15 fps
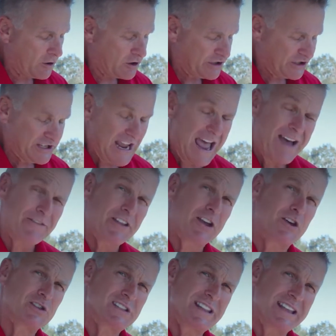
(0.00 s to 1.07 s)
or shaft that
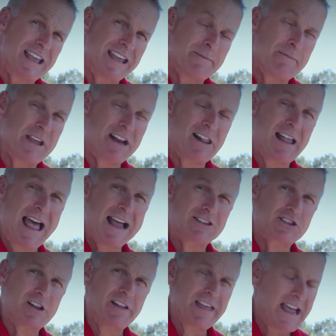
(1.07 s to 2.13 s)
goes in the middle
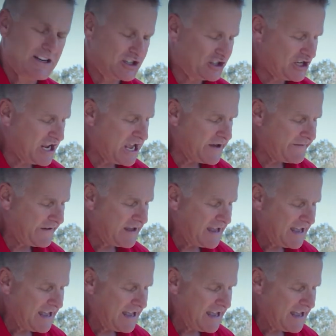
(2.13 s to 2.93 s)
axle of that sheave,